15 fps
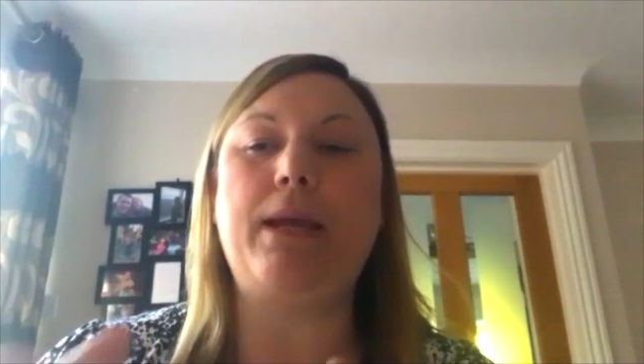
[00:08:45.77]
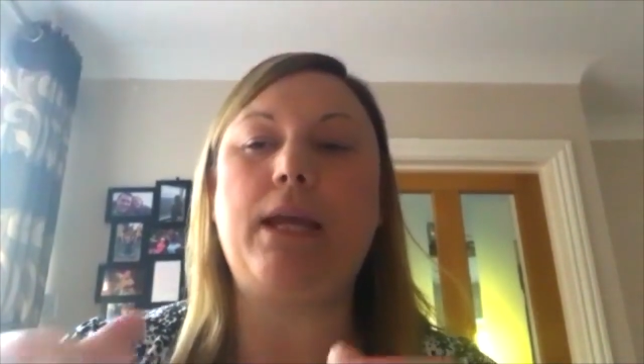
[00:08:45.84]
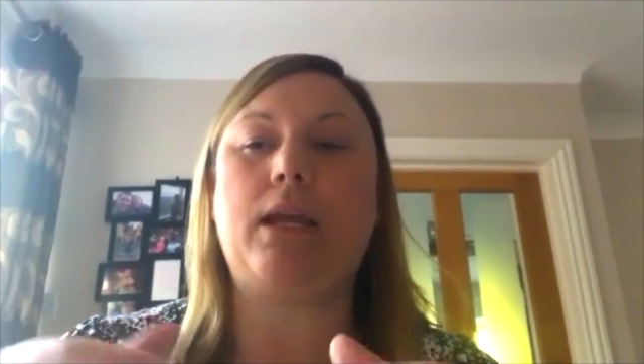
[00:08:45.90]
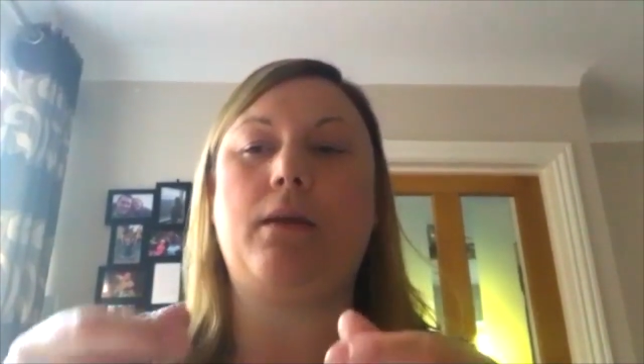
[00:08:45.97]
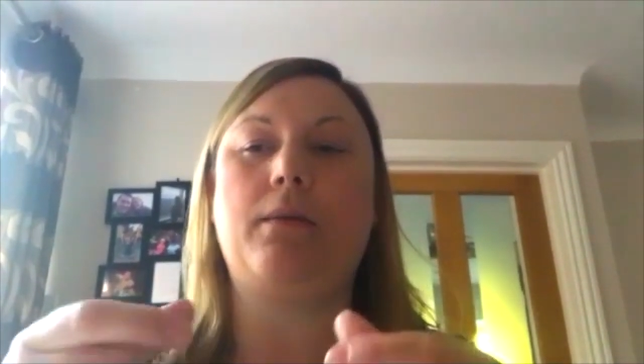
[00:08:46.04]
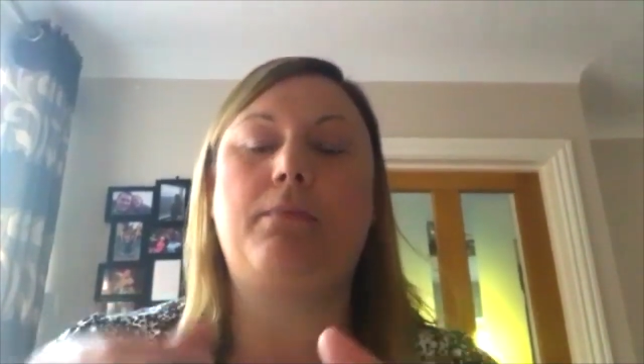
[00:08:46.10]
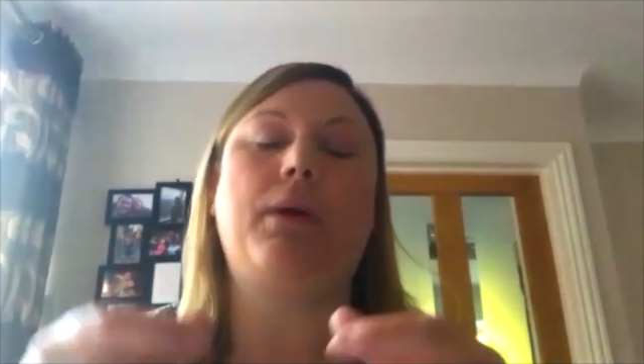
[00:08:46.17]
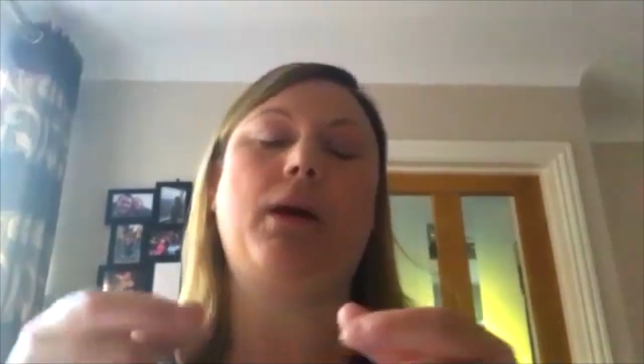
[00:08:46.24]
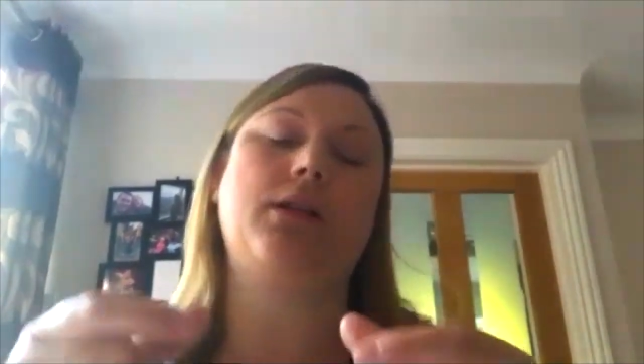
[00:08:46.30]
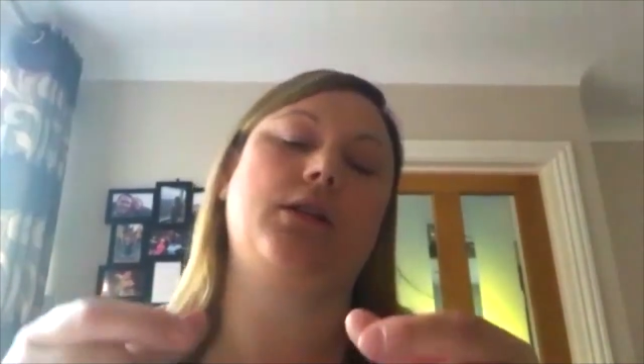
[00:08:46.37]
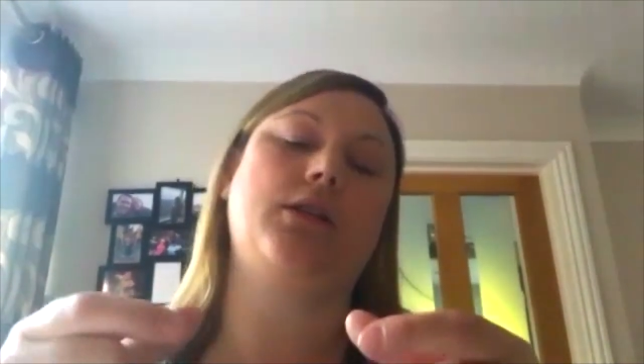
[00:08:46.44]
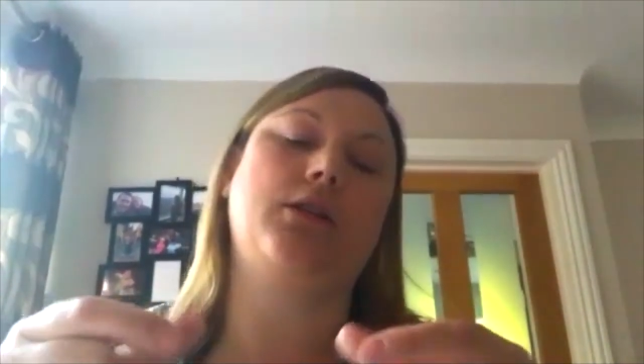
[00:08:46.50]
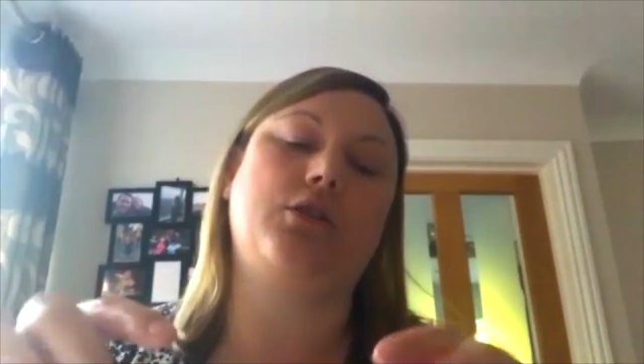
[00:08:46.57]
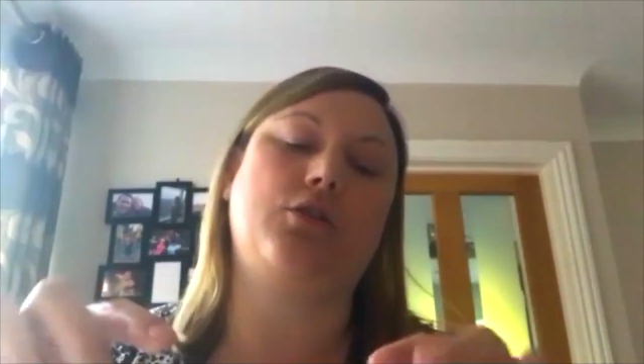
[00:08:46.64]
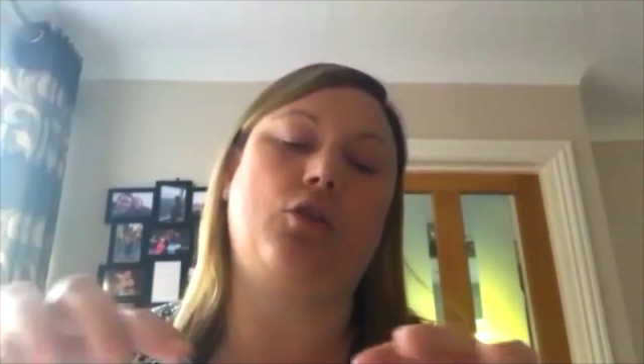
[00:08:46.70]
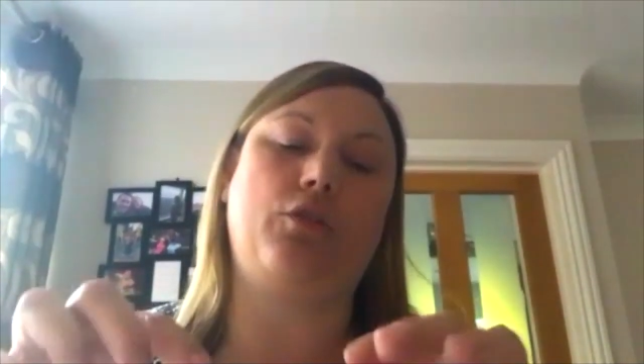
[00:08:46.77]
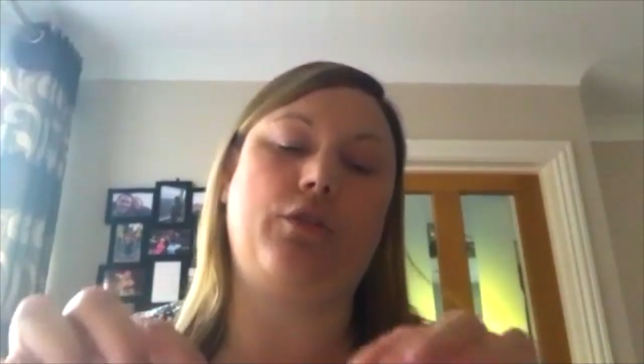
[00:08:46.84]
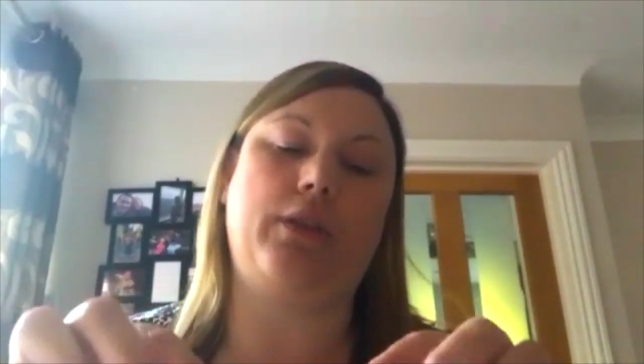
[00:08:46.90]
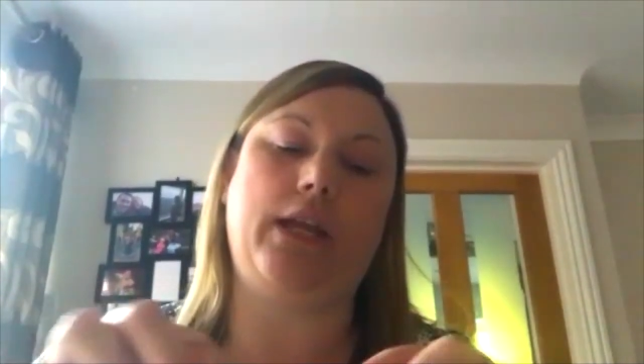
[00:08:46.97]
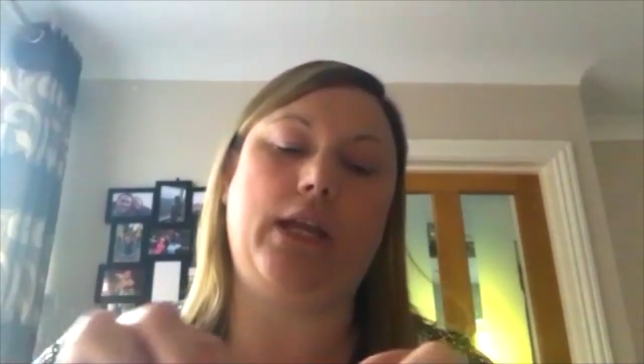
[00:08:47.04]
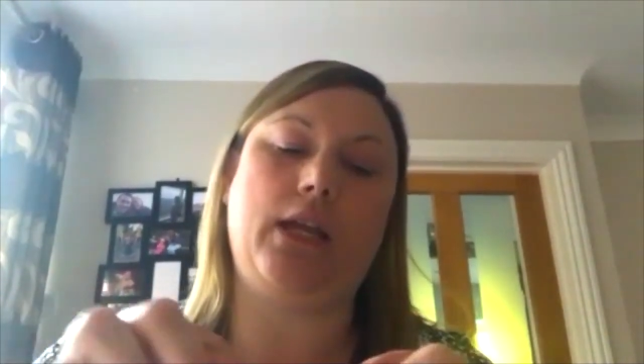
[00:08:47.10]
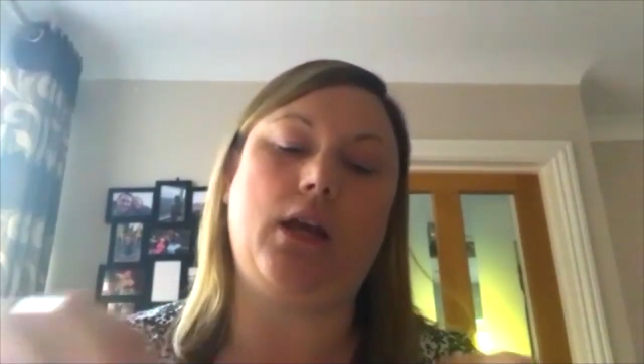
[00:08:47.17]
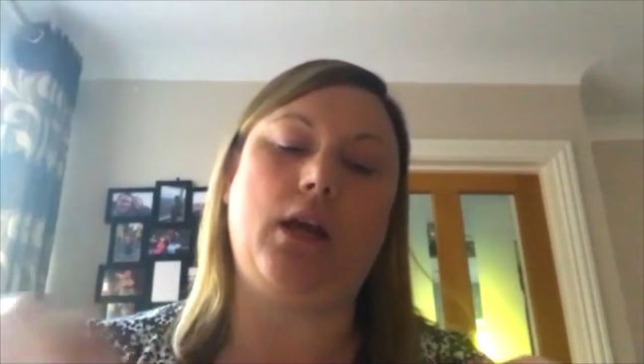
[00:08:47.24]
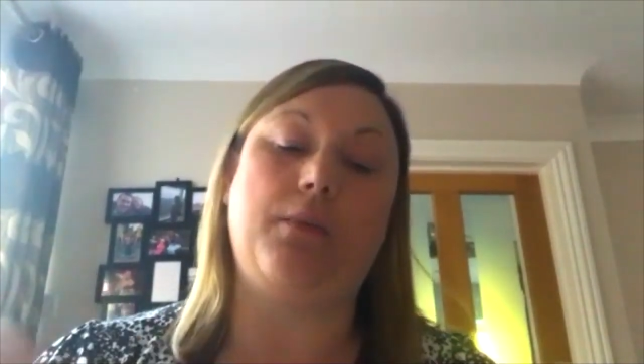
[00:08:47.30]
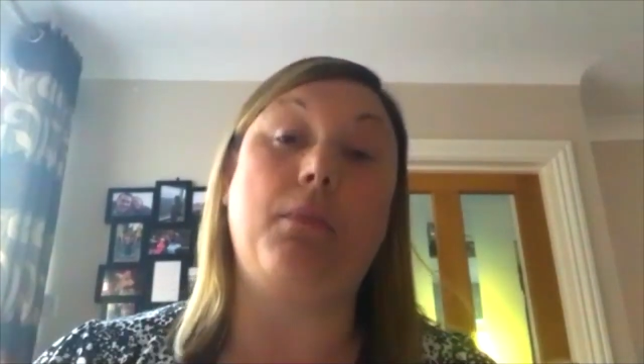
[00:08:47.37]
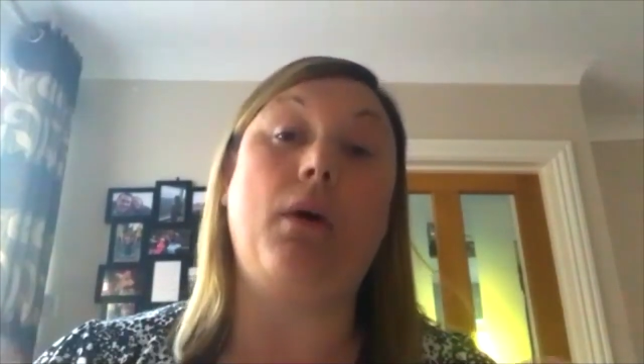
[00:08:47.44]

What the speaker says: big buttons on the